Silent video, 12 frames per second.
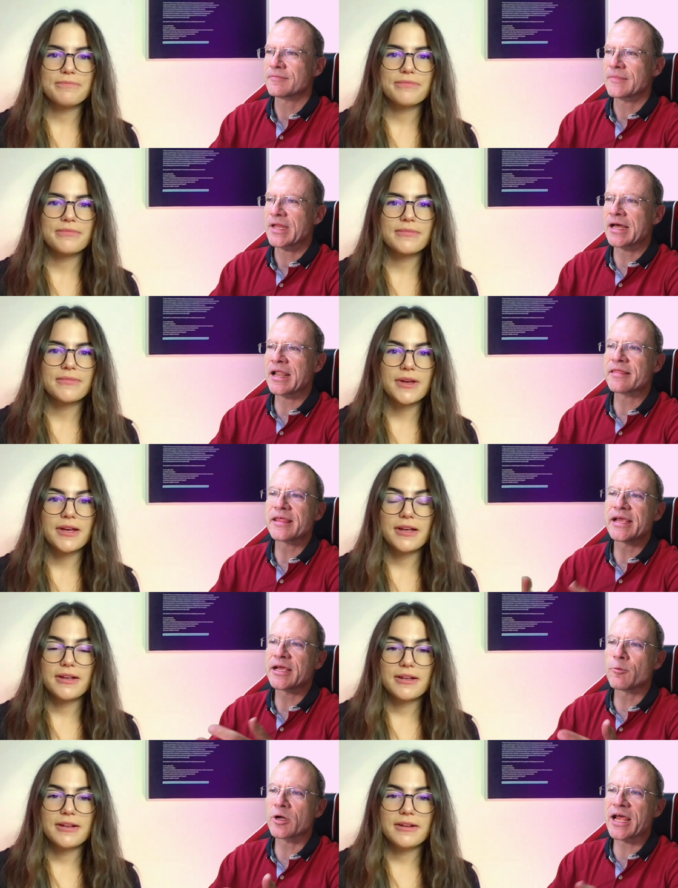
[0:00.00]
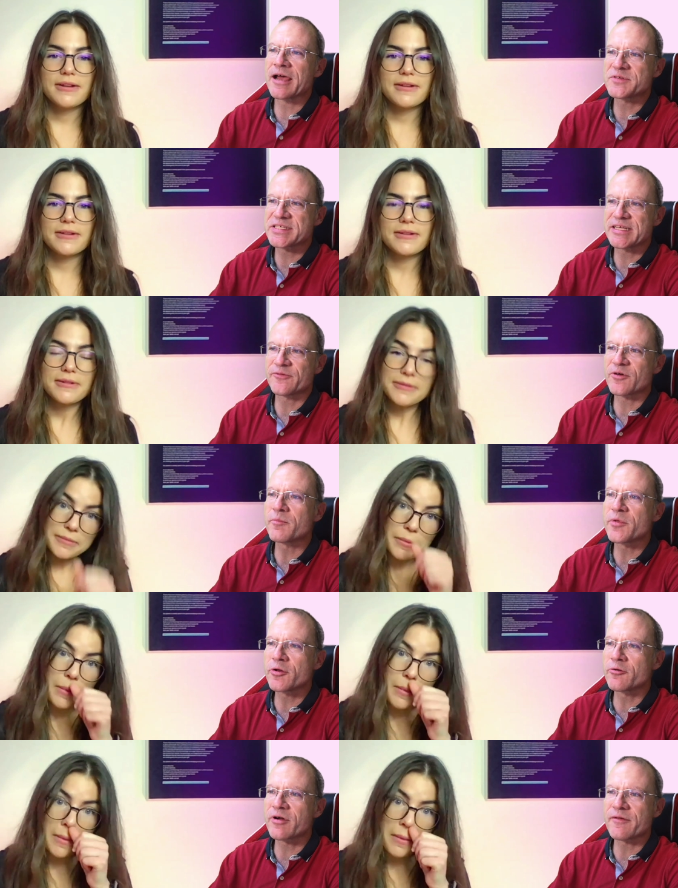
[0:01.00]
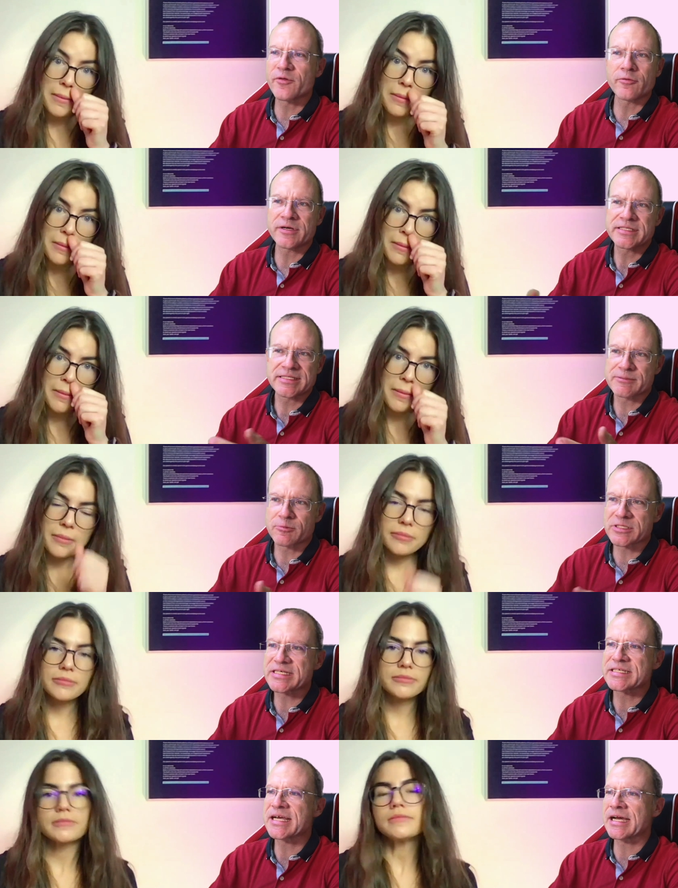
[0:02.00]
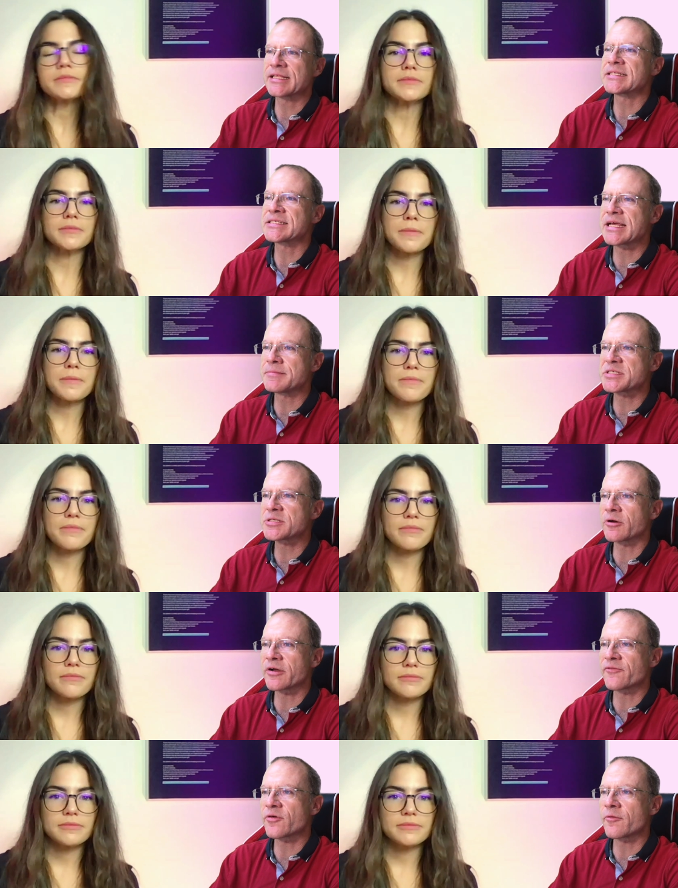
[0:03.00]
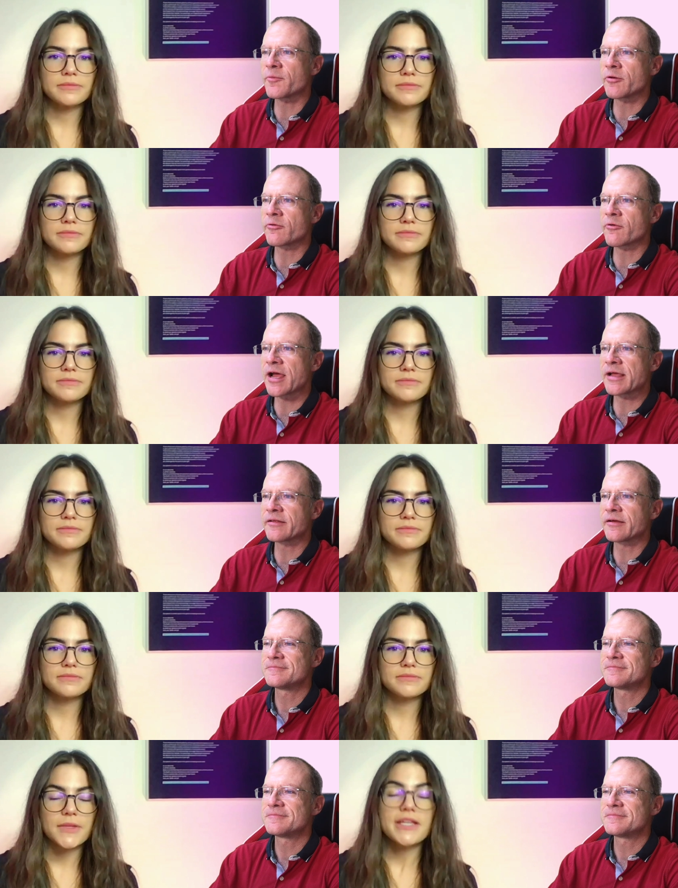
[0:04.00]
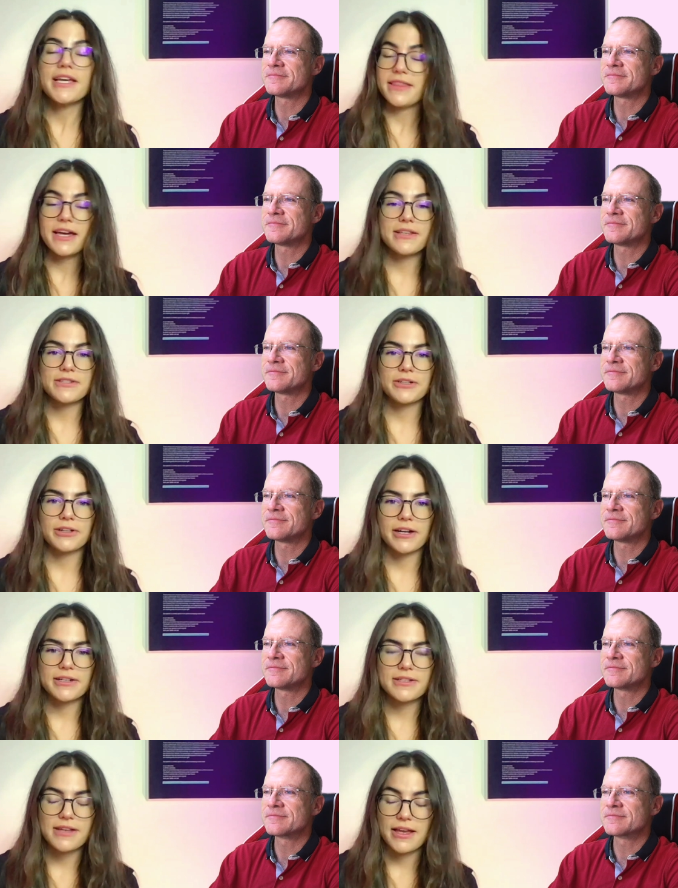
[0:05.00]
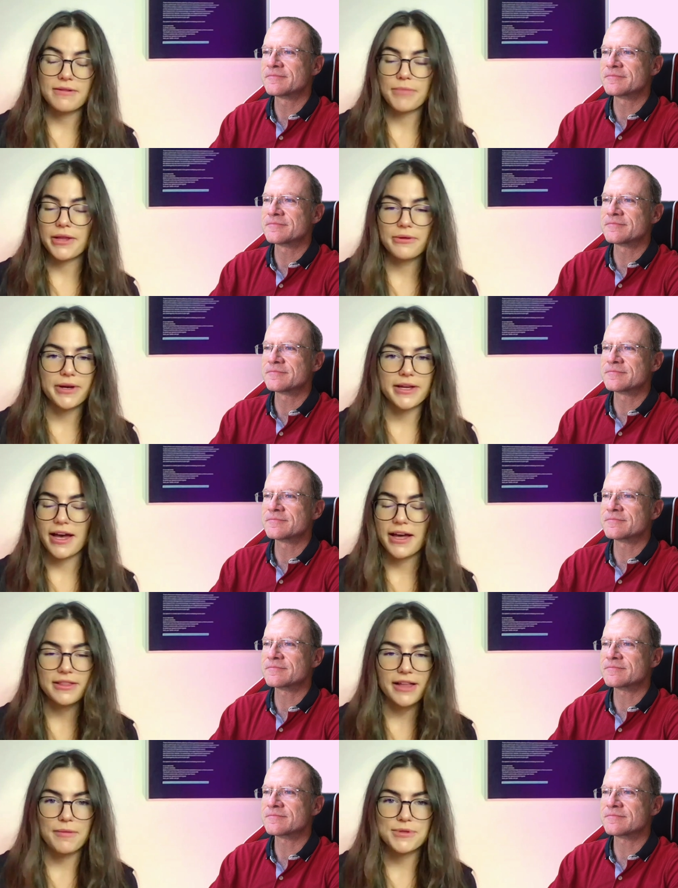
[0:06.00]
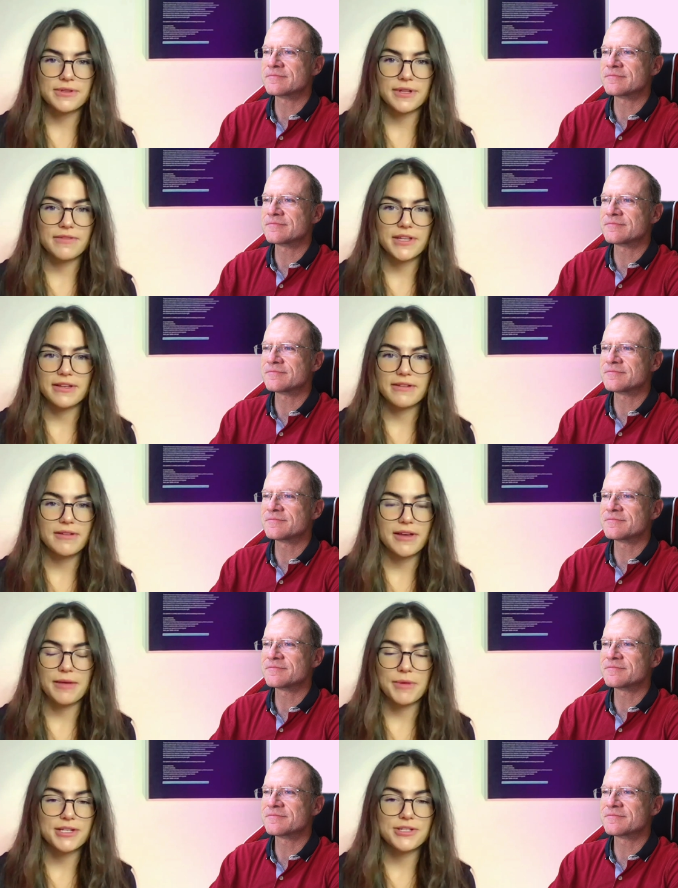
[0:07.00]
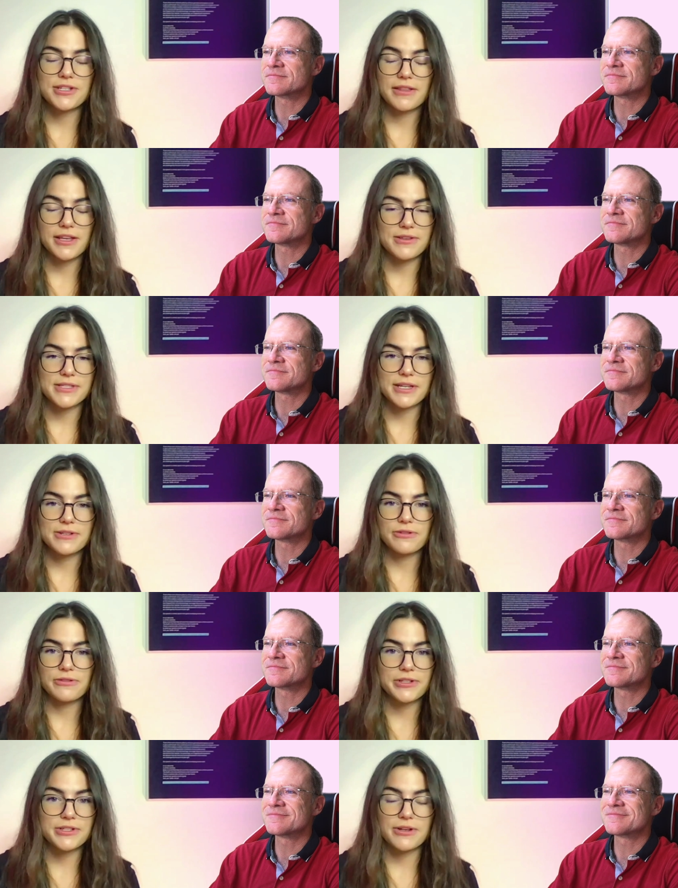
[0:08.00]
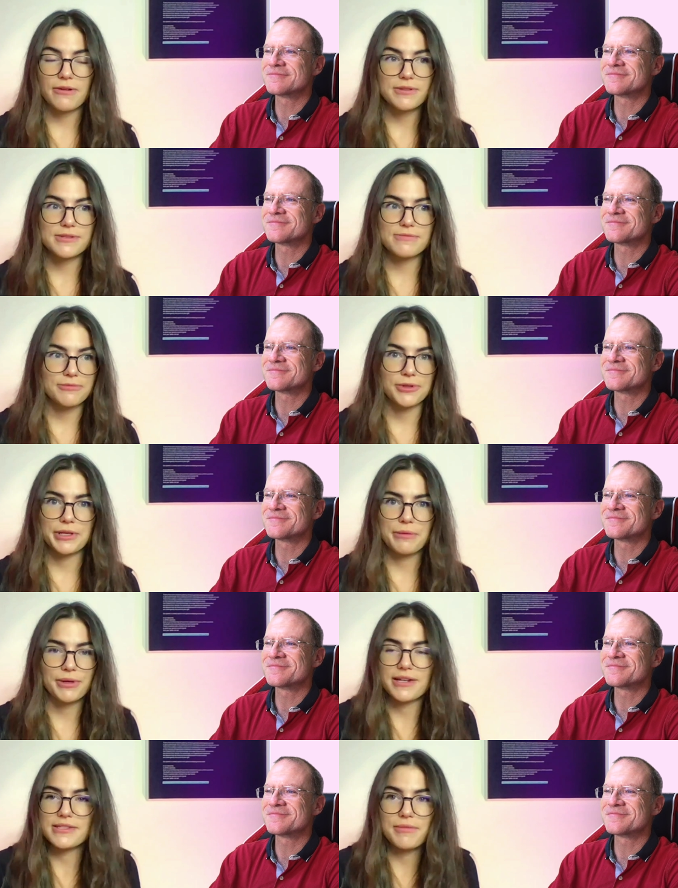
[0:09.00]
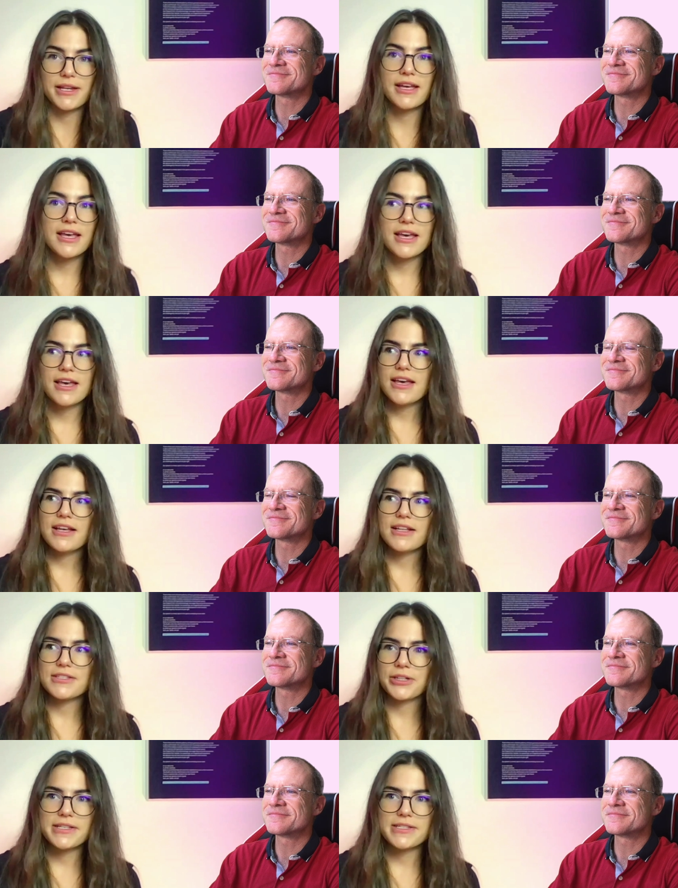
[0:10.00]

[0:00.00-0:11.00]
Speaker 1: And I think what I have seen from your review, it was exactly the same story from you, right?
Speaker 2: Yeah, that is correct. And by the way, I absolutely love the image uh, that you sent over too. I was really impressed. I mean, it's